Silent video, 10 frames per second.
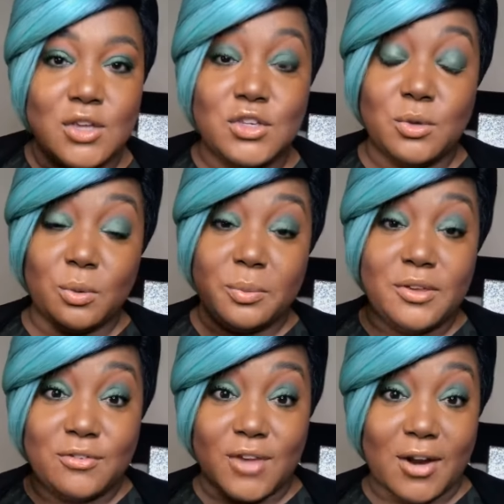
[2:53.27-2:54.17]
you will
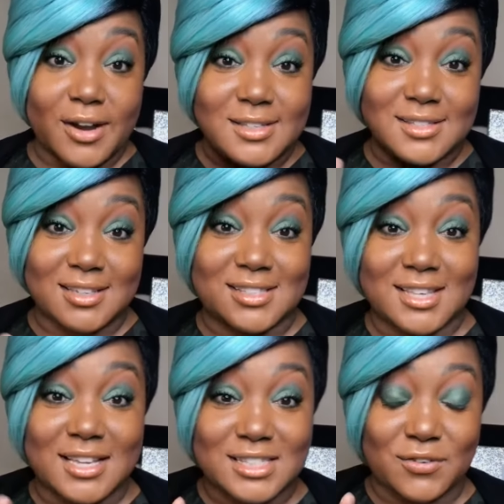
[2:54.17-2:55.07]
be very
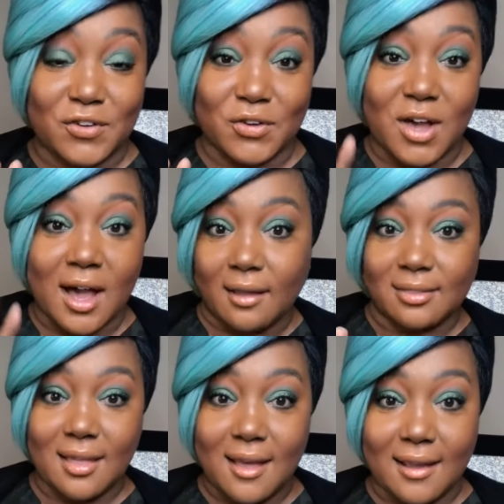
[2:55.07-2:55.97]
successful
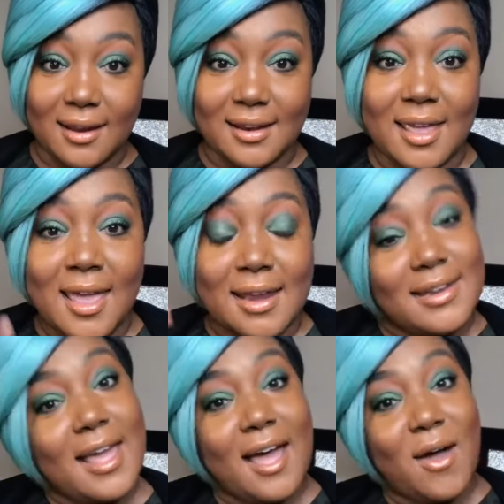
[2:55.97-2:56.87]
online
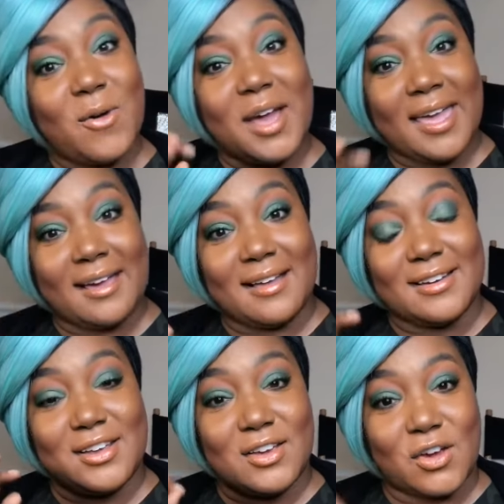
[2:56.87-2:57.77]
now
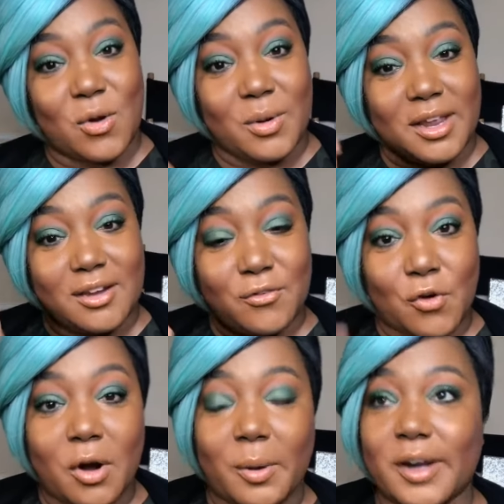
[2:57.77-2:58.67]
and going
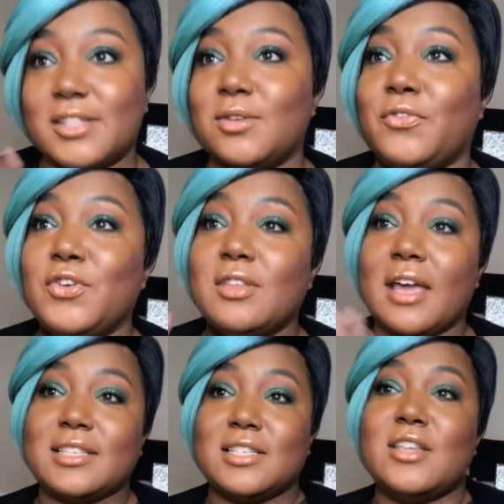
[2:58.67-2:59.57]
forward so if you'd
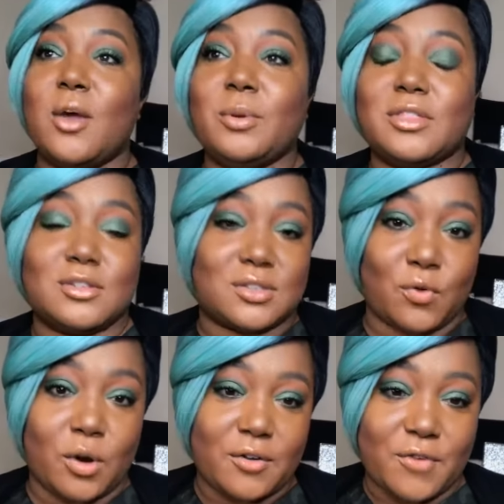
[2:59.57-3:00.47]
like to know what those
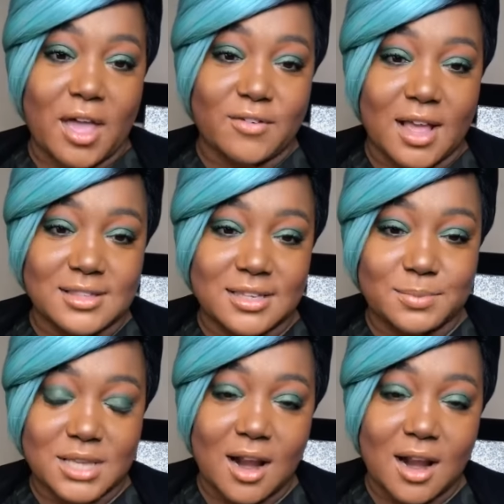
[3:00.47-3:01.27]
four or five concepts